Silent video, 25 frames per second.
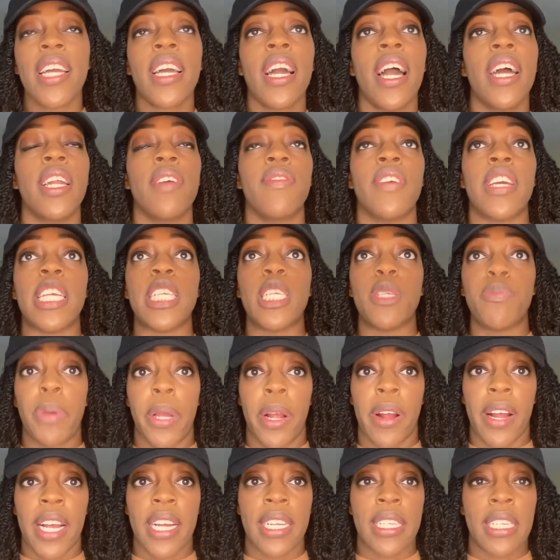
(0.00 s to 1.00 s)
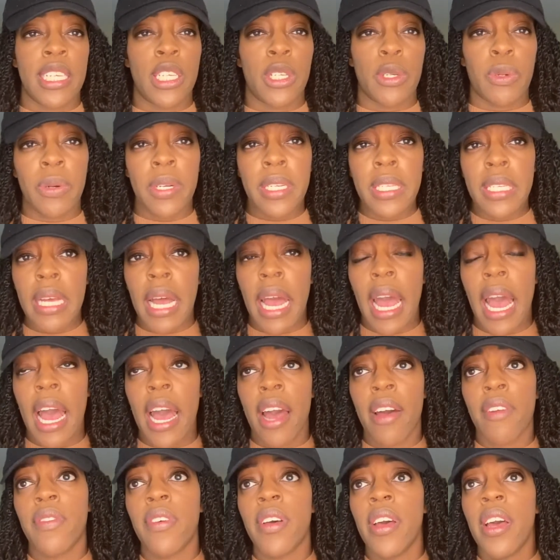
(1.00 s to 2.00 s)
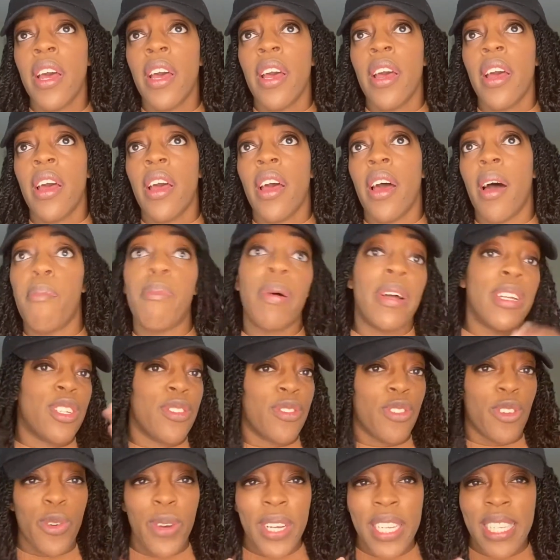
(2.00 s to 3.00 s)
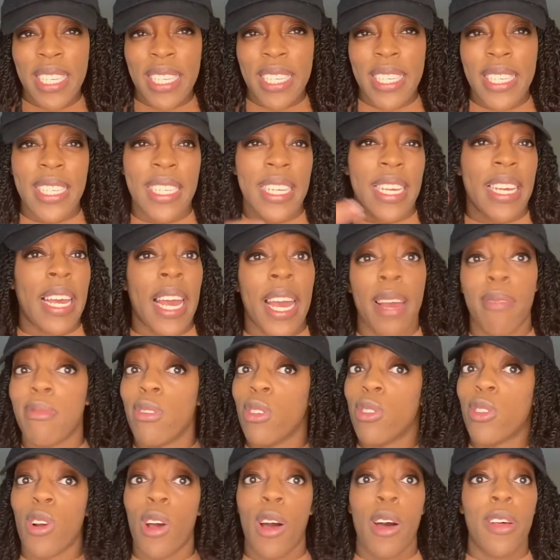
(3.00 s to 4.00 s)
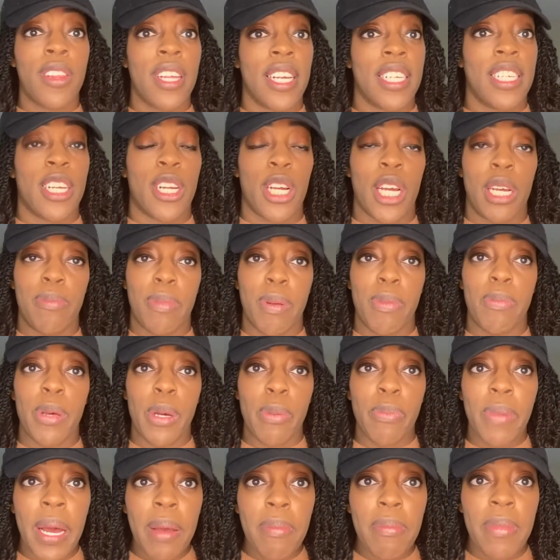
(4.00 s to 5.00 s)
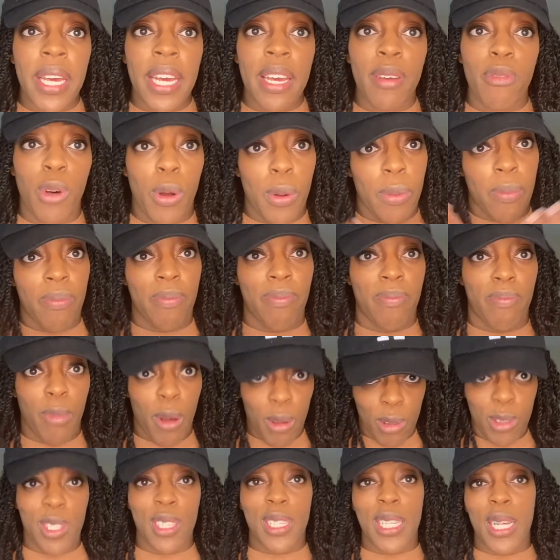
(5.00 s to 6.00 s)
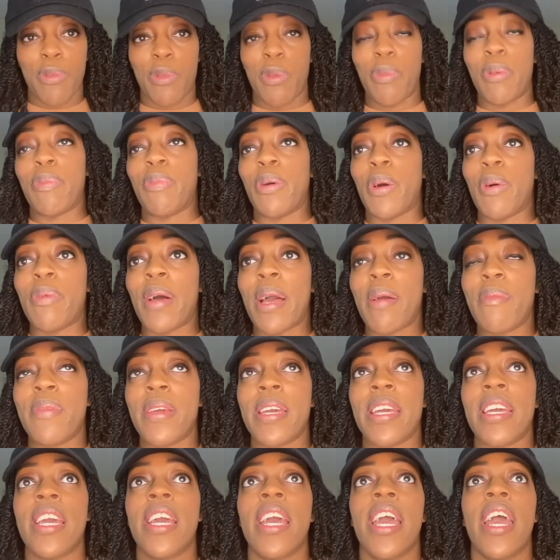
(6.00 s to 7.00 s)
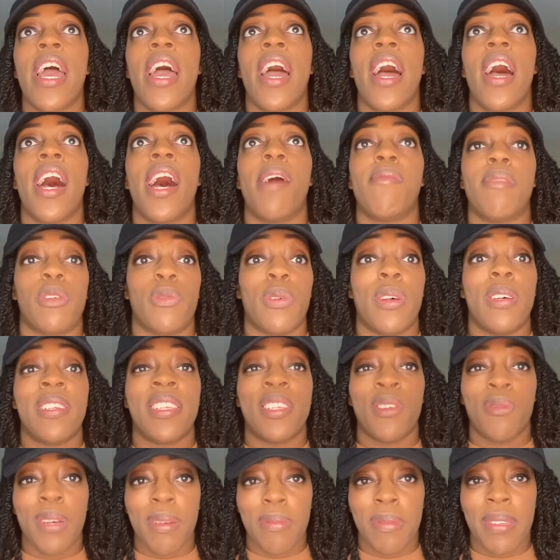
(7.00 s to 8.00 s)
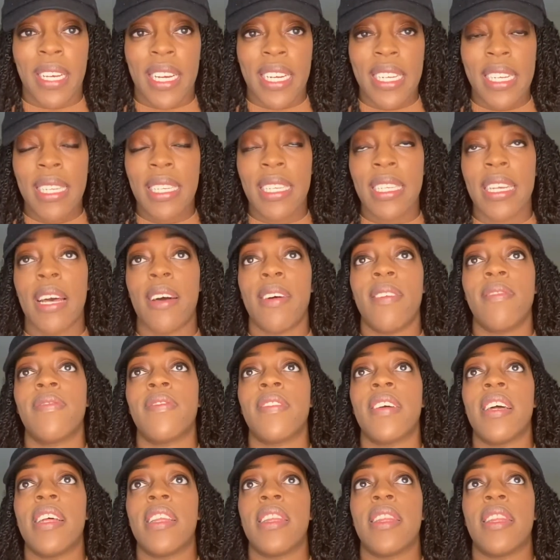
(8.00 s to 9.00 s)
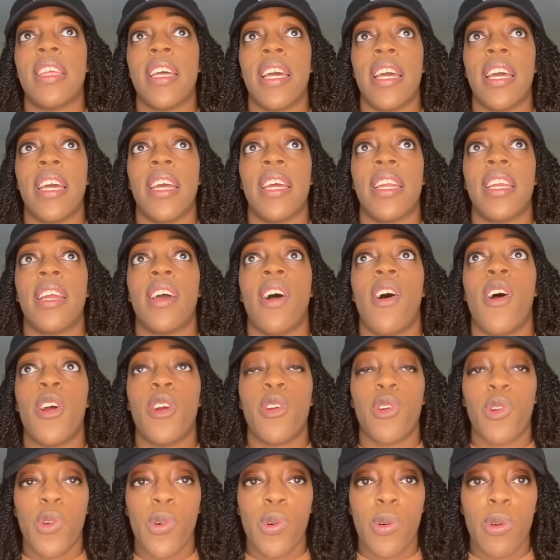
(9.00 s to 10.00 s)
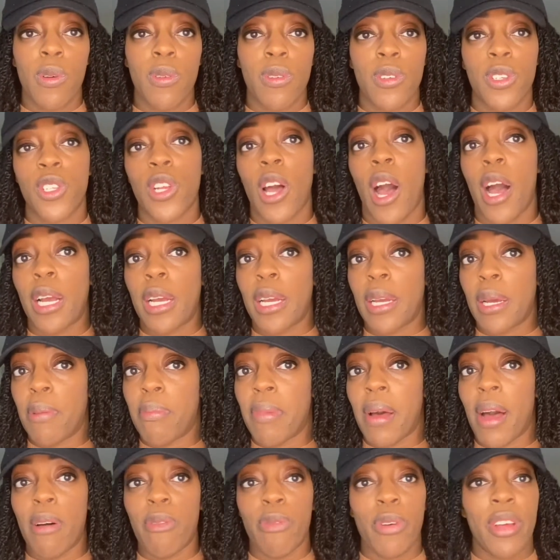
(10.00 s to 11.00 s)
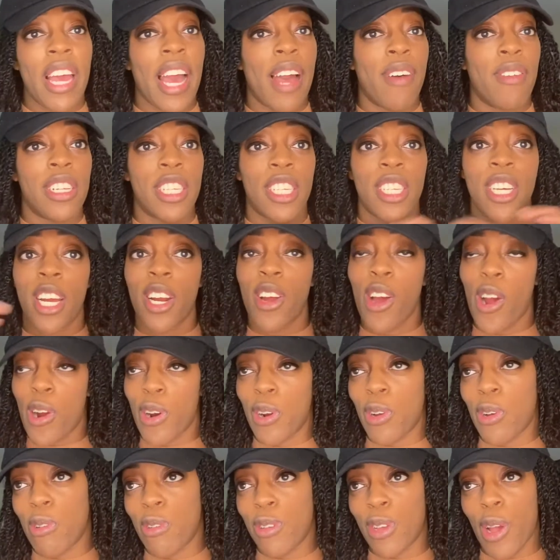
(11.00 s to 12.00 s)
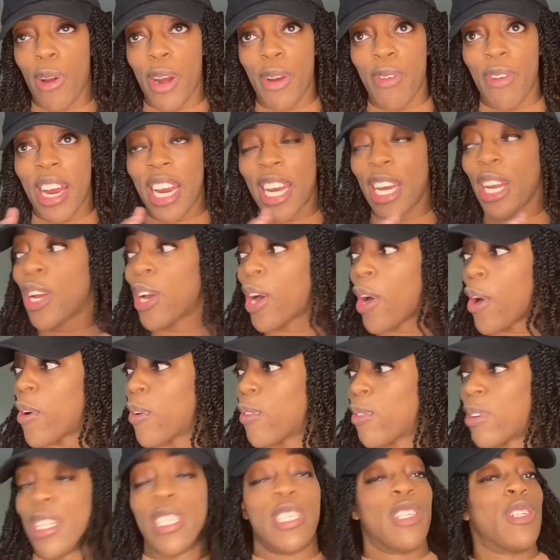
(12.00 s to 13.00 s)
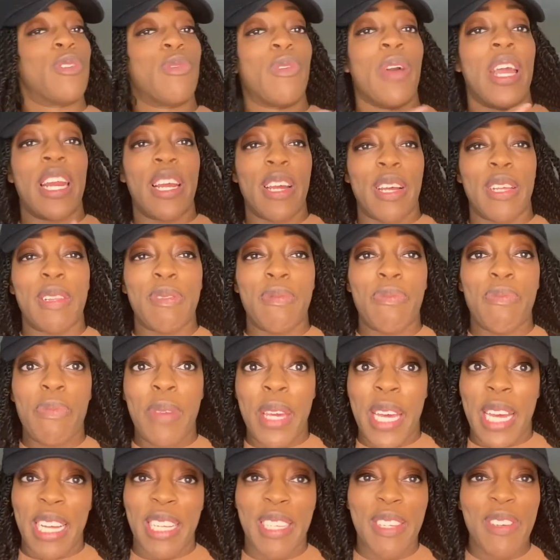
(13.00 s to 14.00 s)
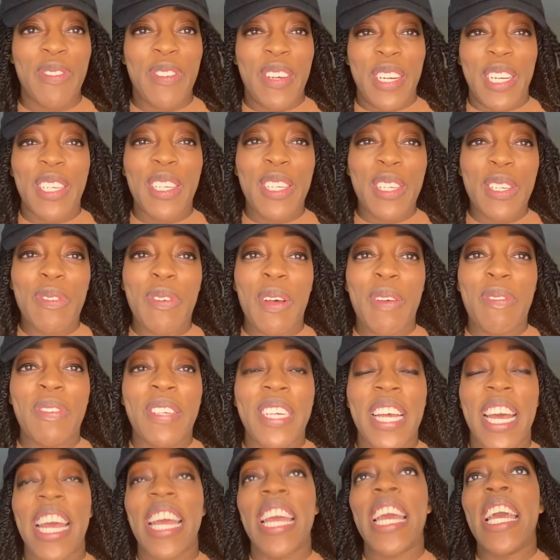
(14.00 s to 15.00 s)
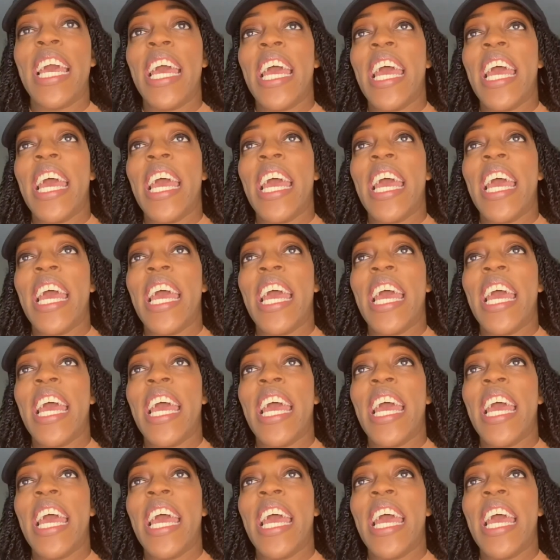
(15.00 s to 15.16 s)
kind of experience. It's going to have a bunch of quizzes and games. Those are all things that are going to be built by me. Well, most of them will be built by me, um, as well as the website itself. And then articles talking about, we have a ton of articles already ready to go. We're just waiting on me to finish this website.